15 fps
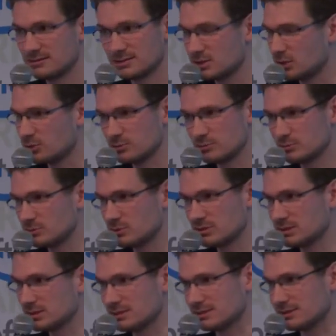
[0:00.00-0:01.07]
No,
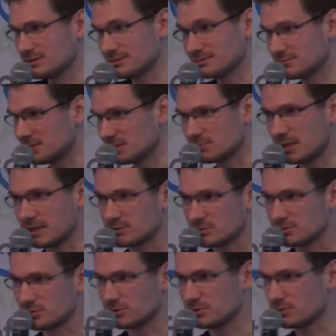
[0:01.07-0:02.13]
nothing is displayed to
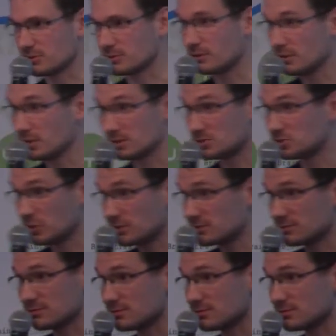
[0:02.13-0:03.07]
the user. It's just a